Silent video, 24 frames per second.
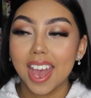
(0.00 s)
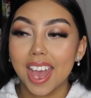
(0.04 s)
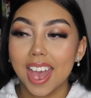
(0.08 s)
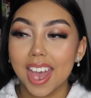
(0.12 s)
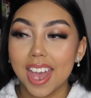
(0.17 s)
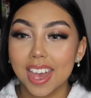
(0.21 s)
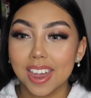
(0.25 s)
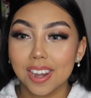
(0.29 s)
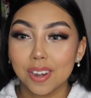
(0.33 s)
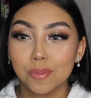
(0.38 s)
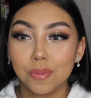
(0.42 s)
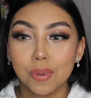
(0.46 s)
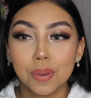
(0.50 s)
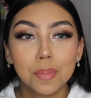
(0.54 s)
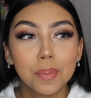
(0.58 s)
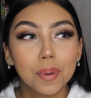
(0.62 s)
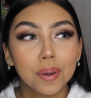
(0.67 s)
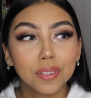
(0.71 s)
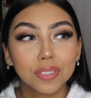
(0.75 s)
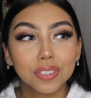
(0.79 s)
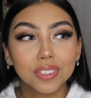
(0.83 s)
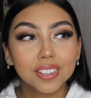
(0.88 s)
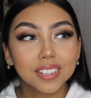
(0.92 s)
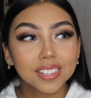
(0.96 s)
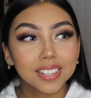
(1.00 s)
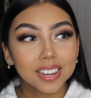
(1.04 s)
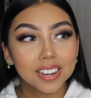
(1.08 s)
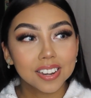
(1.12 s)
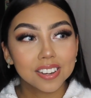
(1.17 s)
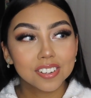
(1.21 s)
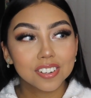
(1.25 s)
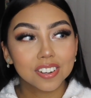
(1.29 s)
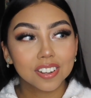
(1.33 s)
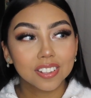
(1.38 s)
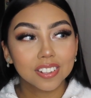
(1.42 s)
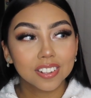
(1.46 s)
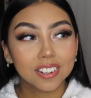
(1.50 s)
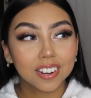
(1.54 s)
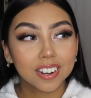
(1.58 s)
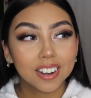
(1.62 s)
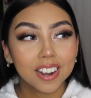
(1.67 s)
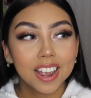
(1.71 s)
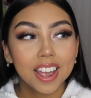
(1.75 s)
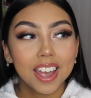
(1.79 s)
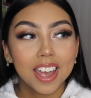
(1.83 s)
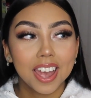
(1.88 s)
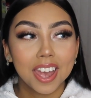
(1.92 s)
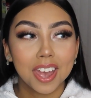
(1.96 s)
And we both looked at each other
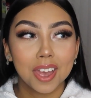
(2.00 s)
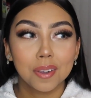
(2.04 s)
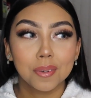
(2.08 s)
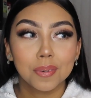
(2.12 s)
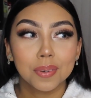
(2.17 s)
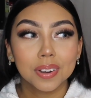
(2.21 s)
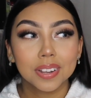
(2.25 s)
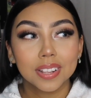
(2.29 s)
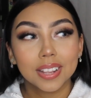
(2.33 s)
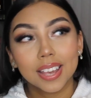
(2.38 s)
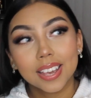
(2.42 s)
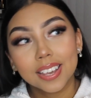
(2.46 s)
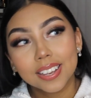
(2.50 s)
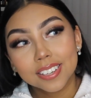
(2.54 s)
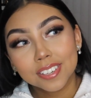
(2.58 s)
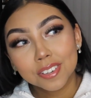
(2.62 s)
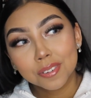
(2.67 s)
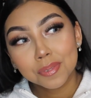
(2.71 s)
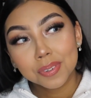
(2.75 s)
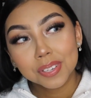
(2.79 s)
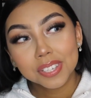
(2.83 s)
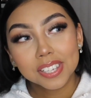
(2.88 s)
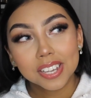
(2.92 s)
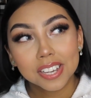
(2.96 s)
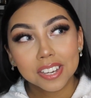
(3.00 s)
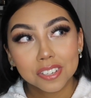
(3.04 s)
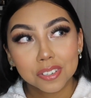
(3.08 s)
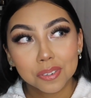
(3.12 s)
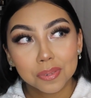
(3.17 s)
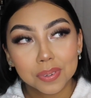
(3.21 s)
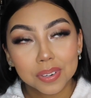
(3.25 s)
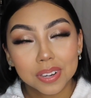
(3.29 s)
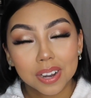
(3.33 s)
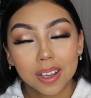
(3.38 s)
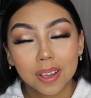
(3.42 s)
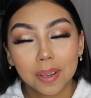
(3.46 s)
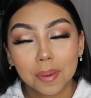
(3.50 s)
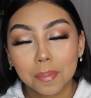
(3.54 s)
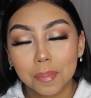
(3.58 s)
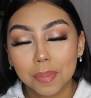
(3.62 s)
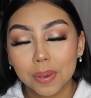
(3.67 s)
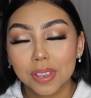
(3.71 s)
and we were like, should we stay, should we not?